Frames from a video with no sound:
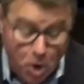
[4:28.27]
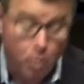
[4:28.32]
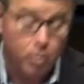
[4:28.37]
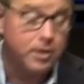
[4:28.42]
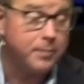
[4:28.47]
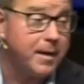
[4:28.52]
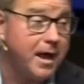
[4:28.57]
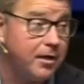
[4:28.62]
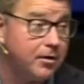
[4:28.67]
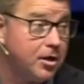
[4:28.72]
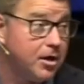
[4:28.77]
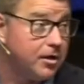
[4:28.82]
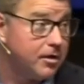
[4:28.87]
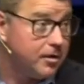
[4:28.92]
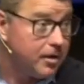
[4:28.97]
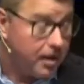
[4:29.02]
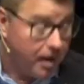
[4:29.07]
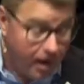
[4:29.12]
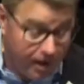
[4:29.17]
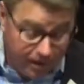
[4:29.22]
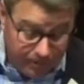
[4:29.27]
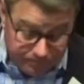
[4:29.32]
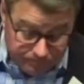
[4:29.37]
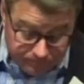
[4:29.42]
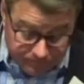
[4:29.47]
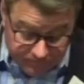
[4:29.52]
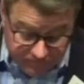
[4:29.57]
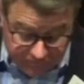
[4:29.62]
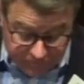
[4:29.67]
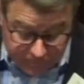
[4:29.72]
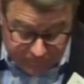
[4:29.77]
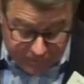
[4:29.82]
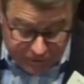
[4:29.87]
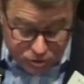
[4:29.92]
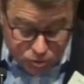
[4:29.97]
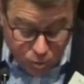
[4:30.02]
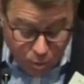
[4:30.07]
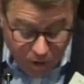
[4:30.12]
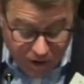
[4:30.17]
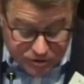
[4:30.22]
What about um,
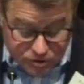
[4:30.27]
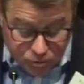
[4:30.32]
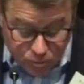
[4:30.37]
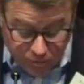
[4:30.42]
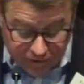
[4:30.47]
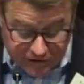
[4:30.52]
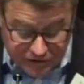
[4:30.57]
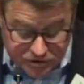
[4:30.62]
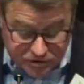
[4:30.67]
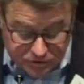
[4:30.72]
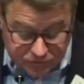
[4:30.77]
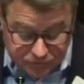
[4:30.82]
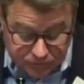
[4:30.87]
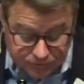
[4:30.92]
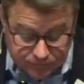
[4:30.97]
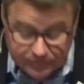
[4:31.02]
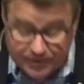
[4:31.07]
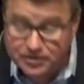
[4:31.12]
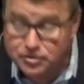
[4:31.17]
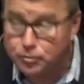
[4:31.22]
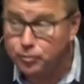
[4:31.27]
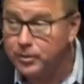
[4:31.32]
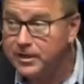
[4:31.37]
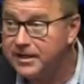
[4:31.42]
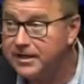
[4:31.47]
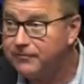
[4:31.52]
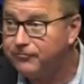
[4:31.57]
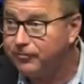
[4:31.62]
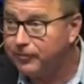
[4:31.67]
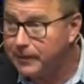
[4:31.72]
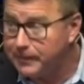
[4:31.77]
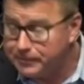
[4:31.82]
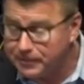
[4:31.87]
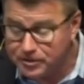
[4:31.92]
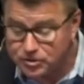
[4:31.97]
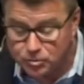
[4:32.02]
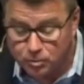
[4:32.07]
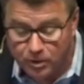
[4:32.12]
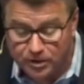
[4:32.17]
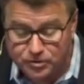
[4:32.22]
Philippians 1.22. Let's read
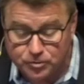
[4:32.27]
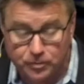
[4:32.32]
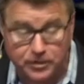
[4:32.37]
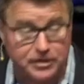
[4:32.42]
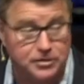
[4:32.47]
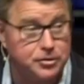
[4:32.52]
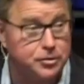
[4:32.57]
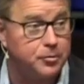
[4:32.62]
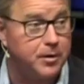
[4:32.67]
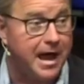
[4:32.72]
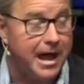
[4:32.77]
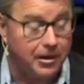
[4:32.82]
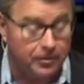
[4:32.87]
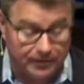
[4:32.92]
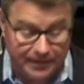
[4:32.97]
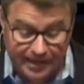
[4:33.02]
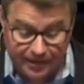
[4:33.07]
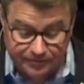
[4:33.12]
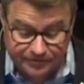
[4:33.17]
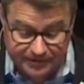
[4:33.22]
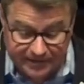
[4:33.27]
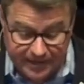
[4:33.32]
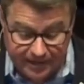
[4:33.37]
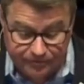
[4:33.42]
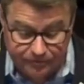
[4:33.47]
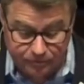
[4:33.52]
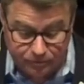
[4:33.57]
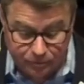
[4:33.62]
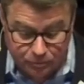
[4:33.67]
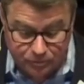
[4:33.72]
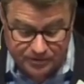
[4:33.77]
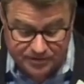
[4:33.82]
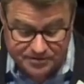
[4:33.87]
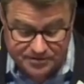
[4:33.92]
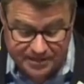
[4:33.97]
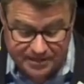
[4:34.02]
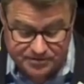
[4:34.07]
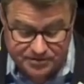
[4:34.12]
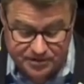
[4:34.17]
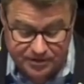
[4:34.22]
Philippians 1.22 out loud together. Look what it
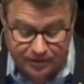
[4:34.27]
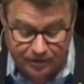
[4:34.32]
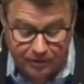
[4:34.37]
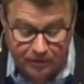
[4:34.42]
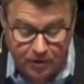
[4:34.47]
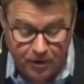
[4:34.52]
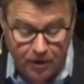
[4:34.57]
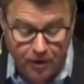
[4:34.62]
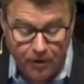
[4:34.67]
says there.